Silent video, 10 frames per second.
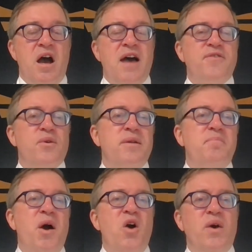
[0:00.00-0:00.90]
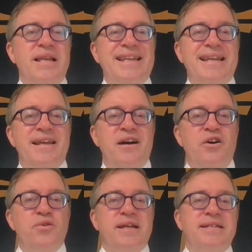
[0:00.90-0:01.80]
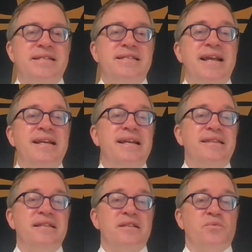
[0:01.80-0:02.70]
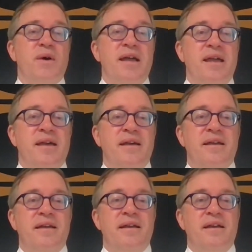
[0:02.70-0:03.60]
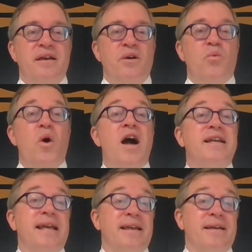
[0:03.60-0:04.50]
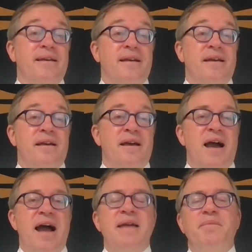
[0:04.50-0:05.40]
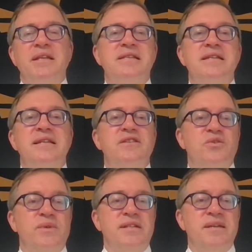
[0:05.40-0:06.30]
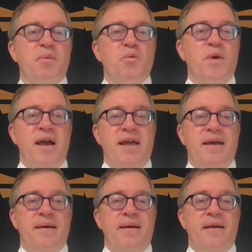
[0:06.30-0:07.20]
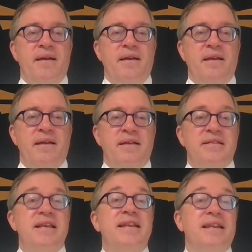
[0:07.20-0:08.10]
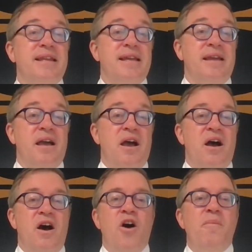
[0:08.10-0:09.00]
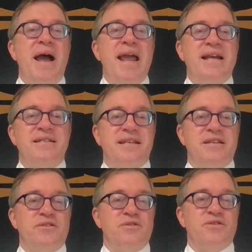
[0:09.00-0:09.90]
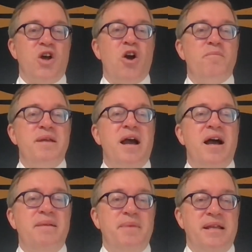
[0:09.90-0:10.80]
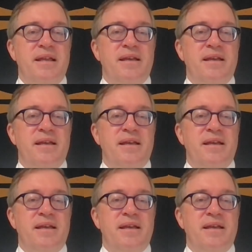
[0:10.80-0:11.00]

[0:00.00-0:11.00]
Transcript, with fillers: Author and poet Linda Hogan stated it this way Walking, I am listening to a deeper way. Suddenly, all my ancestors are behind me.